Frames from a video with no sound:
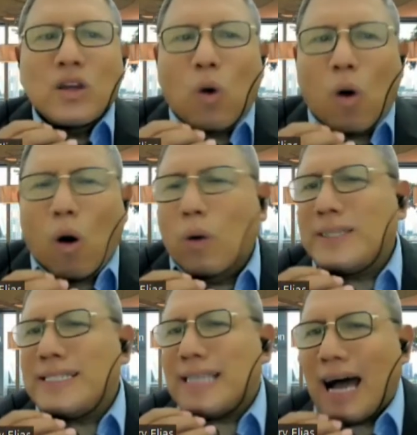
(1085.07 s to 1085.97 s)
You're
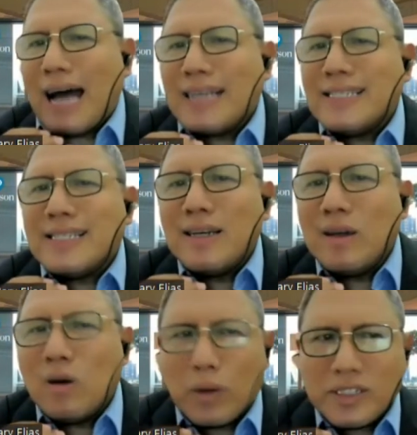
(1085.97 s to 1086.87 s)
always
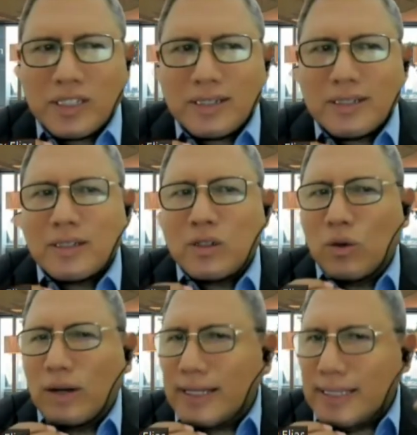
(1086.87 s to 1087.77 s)
asking questions.
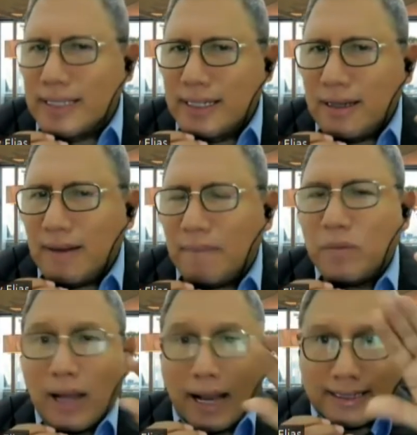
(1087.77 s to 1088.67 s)
You listen,
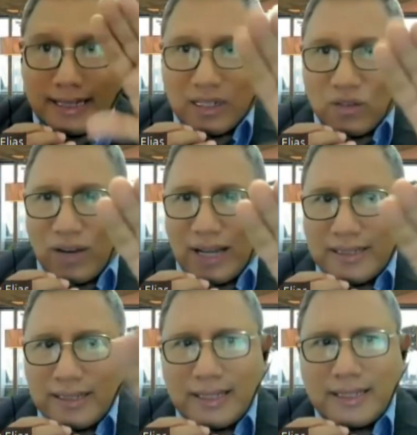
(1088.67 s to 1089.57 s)
identify
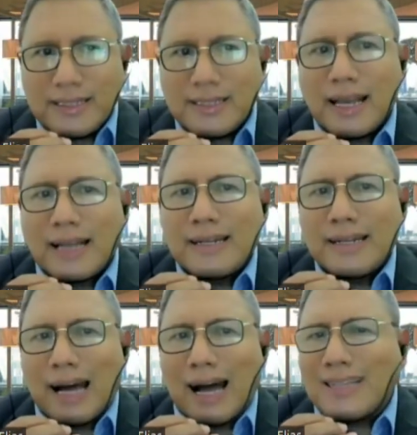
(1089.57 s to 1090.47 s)
the needs, and
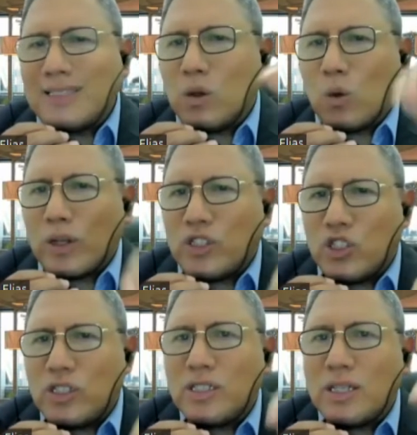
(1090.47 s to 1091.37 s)
then ask
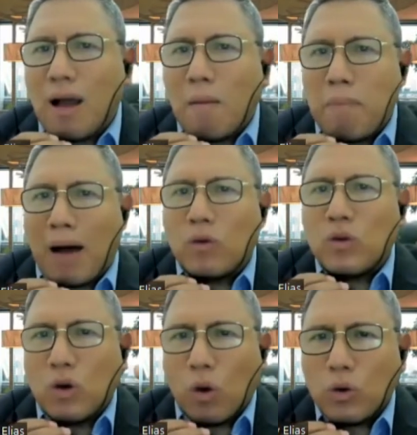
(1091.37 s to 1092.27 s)
questions
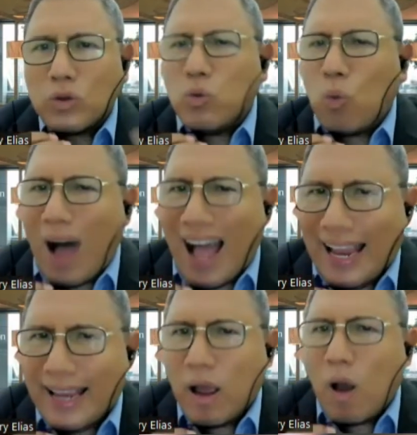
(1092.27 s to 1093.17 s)
about goals.
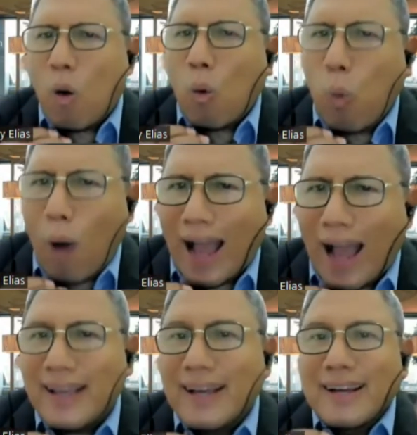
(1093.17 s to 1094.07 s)
Why?
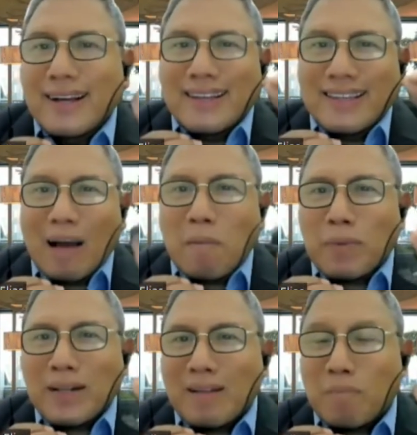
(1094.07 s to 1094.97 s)
Why?
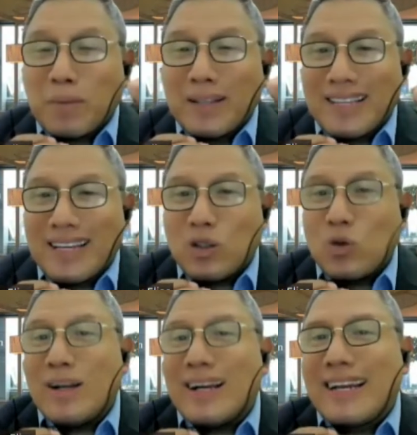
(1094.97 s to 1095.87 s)
Yang penting
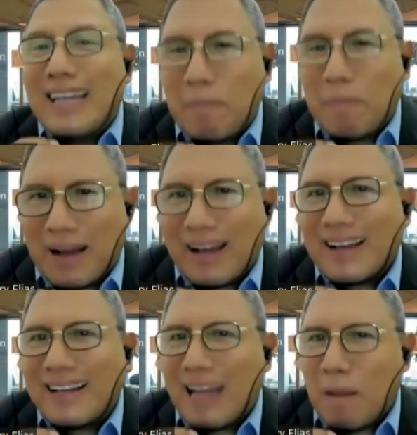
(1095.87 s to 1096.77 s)
itu kenapa?
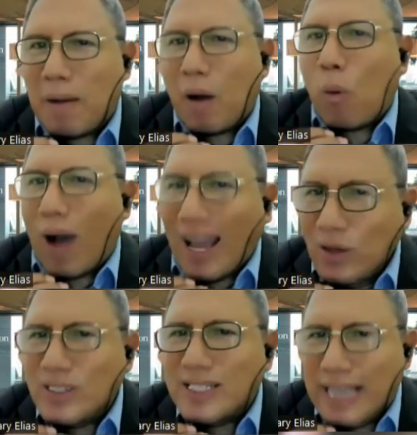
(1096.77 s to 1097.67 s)
Kenapa? Why are
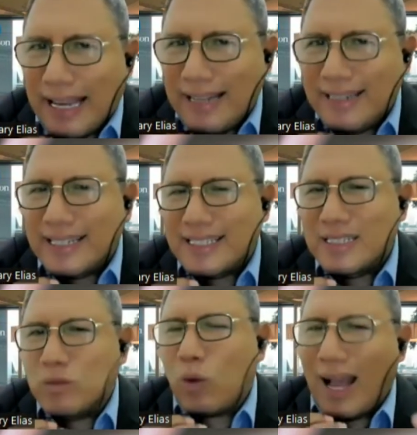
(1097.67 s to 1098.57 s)
you saying
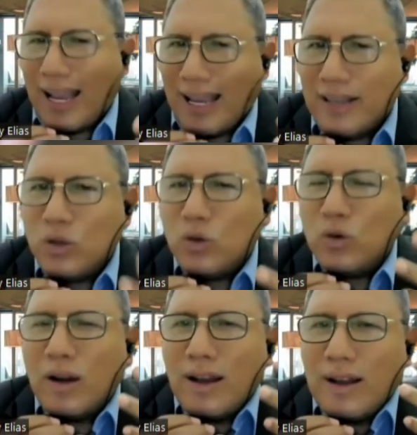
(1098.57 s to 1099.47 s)
this? Why are
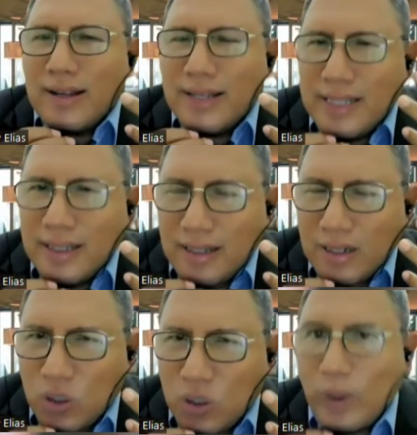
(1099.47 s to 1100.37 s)
you
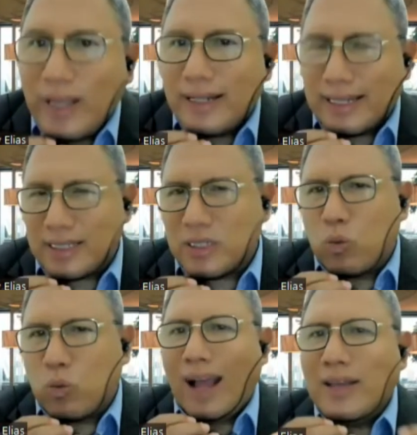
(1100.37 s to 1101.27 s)
doing this?
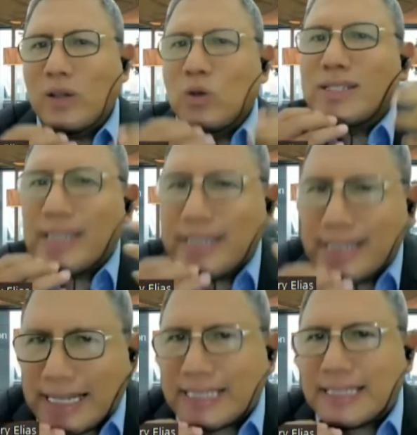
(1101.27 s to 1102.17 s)
Why are you
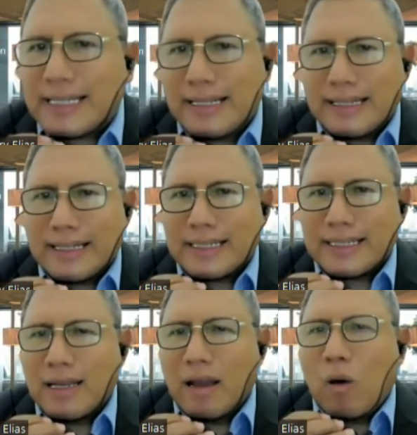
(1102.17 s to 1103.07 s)
suggesting
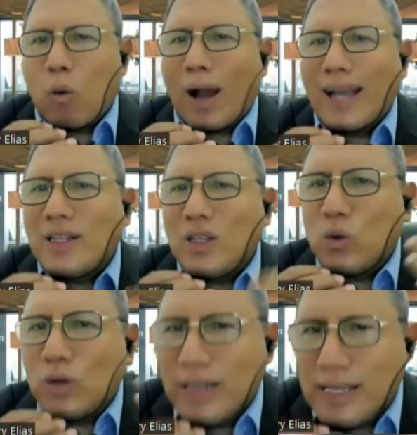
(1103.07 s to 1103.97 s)
this? Why do
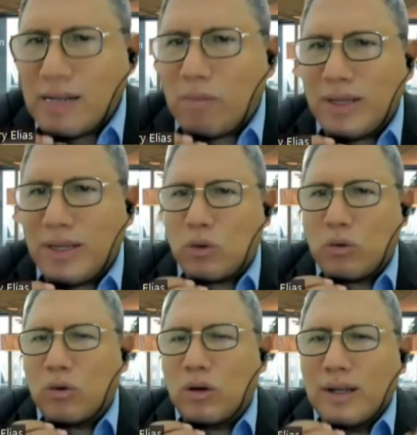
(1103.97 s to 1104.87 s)
you need me
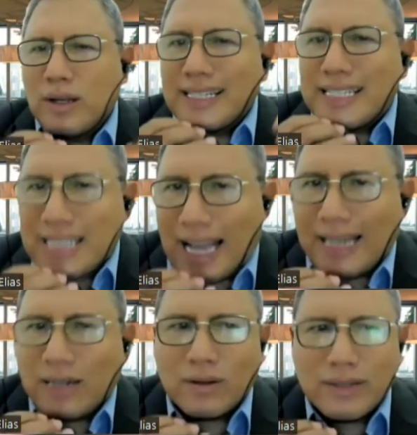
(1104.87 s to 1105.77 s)
to
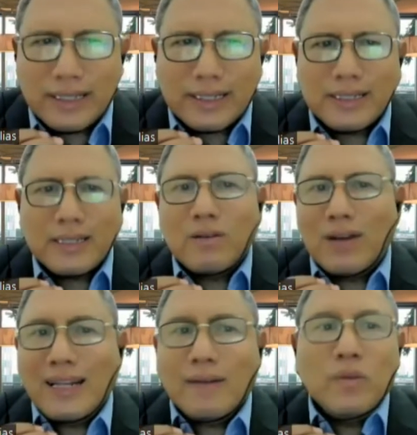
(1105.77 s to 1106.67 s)
decide on this,
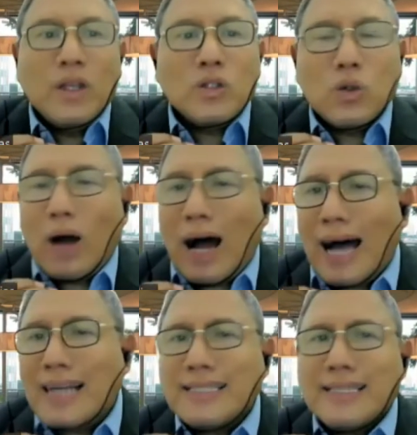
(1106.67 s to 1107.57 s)
right? So
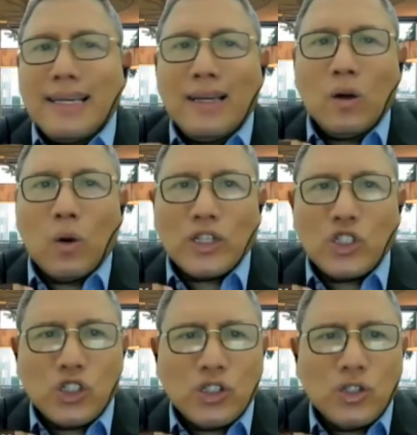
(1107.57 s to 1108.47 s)
asking
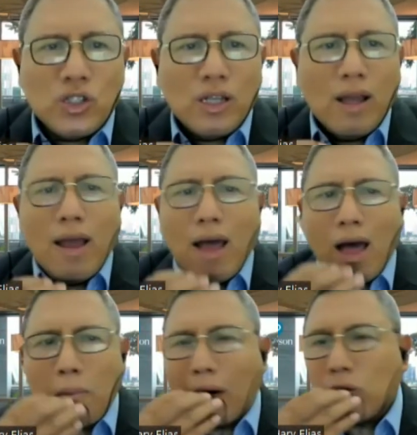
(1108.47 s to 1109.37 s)
questions
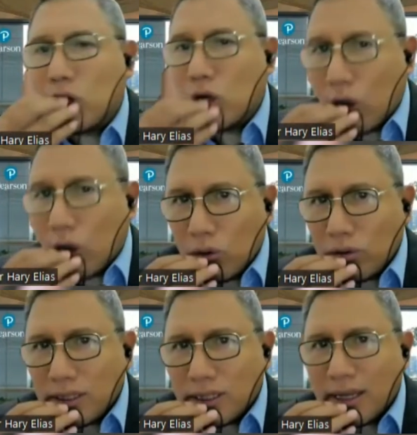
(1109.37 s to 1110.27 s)
about
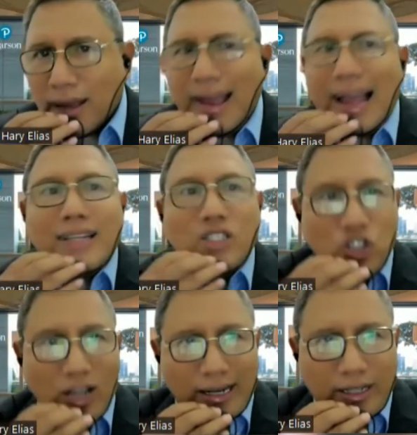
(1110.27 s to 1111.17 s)
goals and
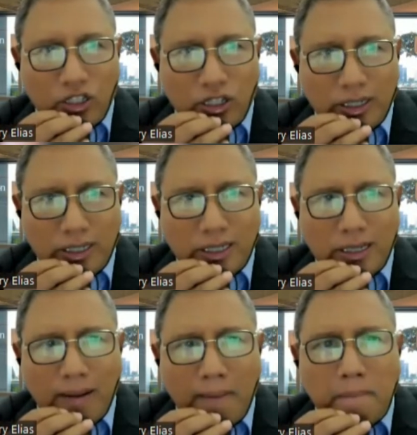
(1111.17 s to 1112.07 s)
challenges.
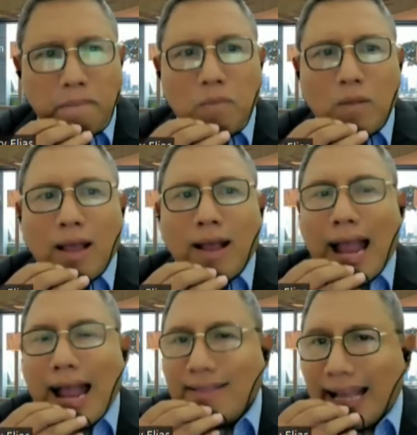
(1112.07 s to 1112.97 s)

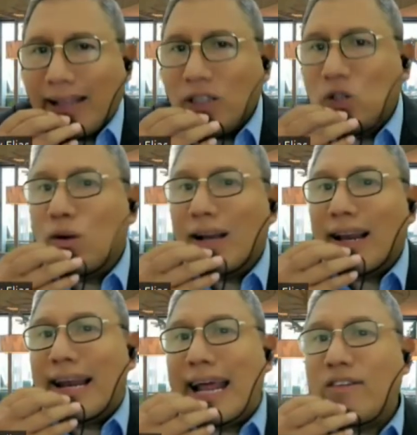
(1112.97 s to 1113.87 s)
And then you
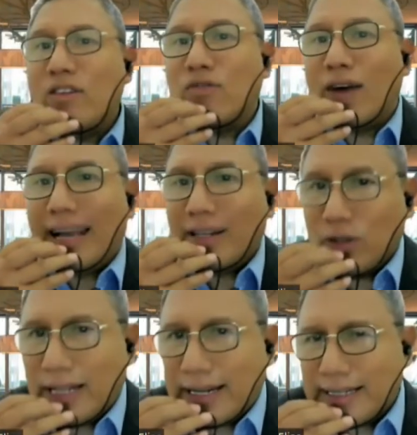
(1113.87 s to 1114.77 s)
clarify
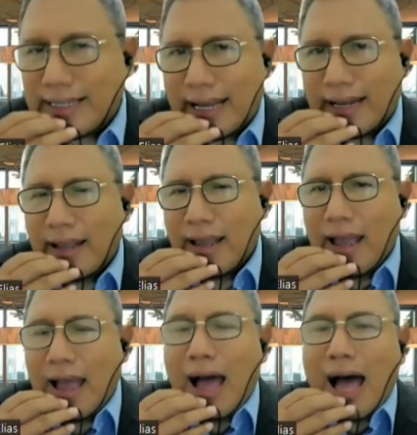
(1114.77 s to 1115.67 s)
to the other side.
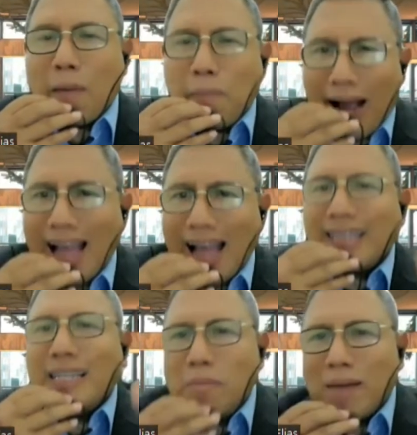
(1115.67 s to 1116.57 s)
Apakah
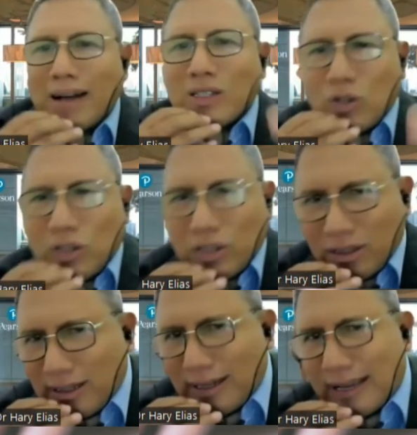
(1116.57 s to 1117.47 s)
ini
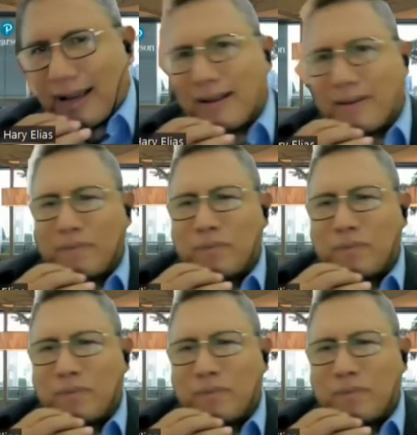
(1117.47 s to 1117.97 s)
maksudnya?